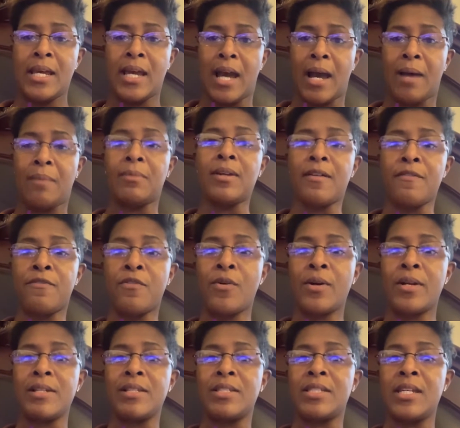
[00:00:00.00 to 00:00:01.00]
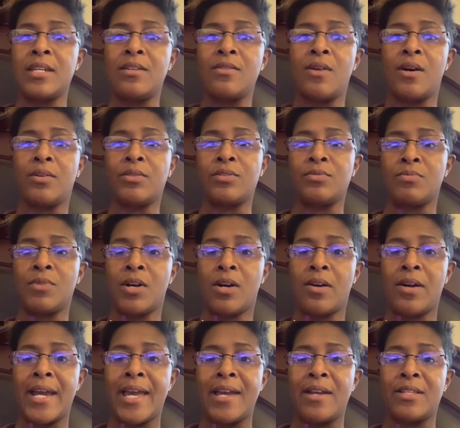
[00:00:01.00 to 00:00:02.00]
I'm looking forward to seeing you all
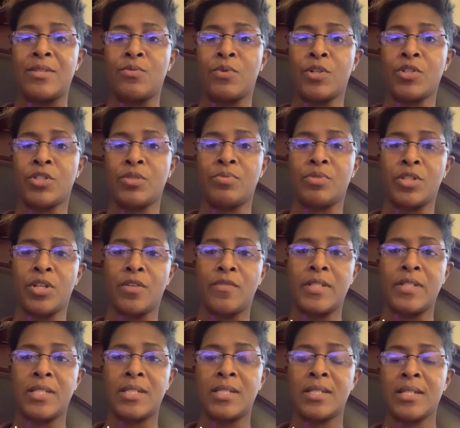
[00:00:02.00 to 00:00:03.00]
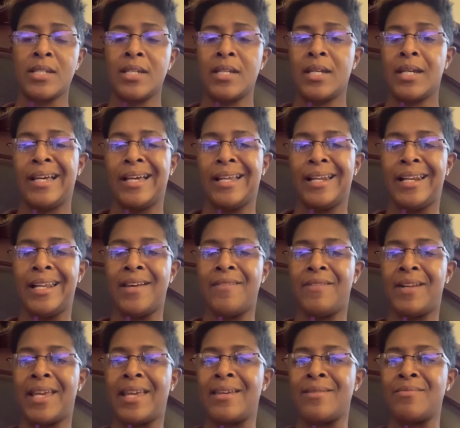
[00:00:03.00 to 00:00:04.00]
tomorrow at worship services.
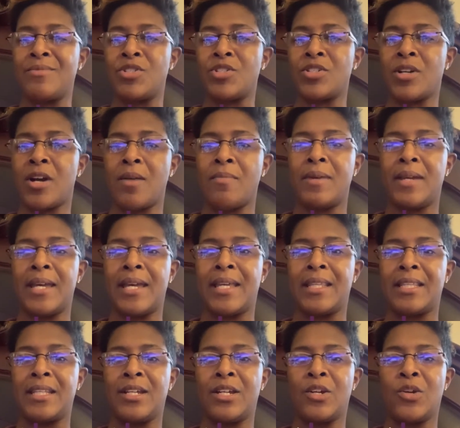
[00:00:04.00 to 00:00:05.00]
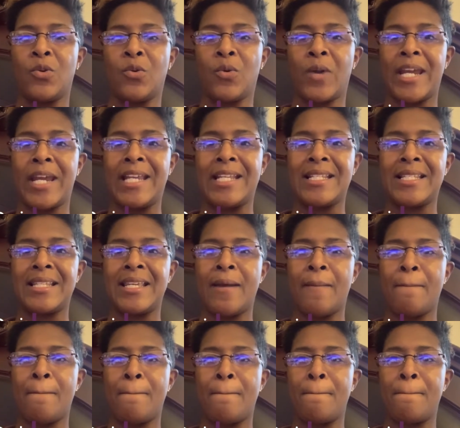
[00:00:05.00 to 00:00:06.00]
11 a.m. sharp at the great
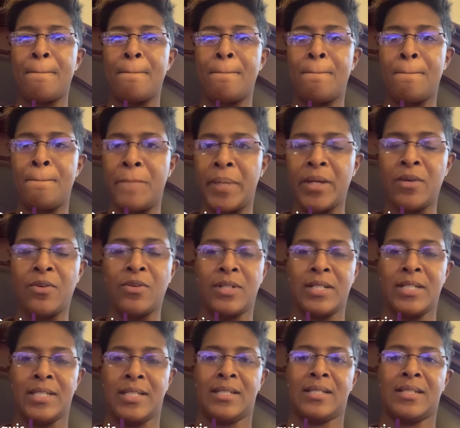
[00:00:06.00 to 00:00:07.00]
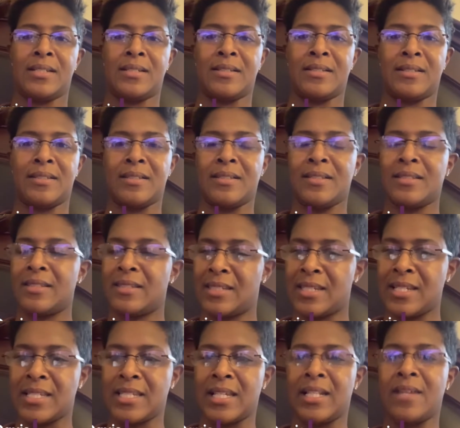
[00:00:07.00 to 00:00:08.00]
building,
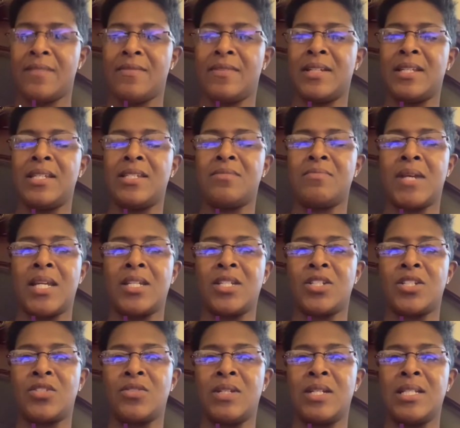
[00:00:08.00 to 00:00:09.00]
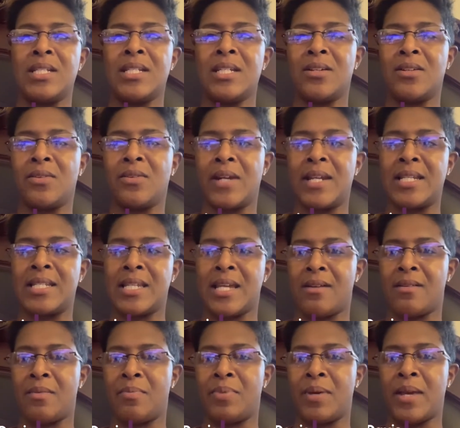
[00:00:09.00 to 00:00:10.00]
611 East Main Street, great
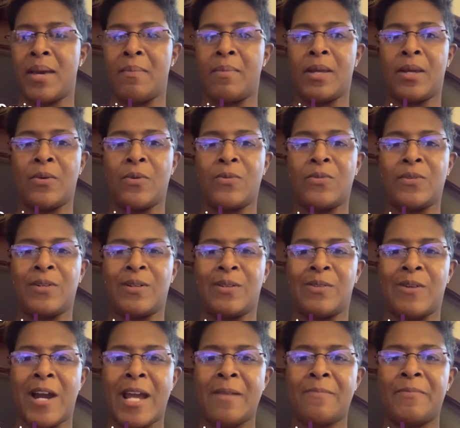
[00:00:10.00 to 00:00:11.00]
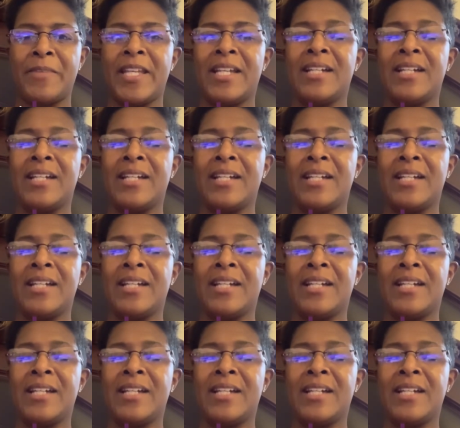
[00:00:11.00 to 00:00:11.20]
town of Pamplico. All right?